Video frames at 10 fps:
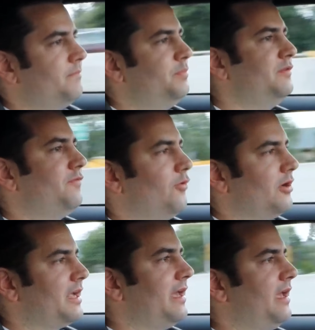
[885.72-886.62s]
before
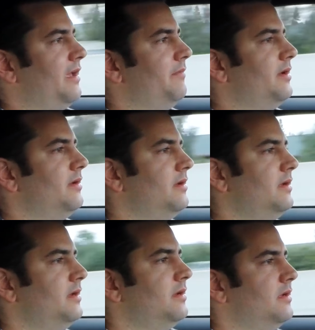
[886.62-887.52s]
a game,
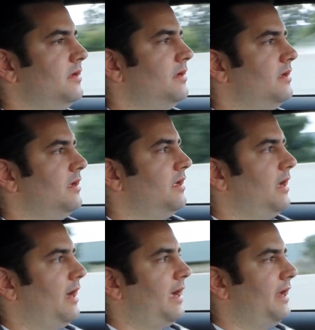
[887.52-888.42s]

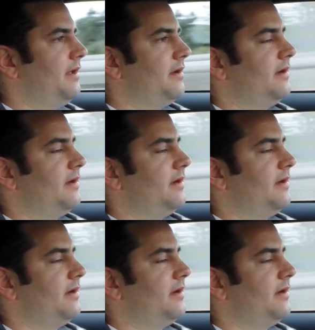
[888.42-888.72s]
I'd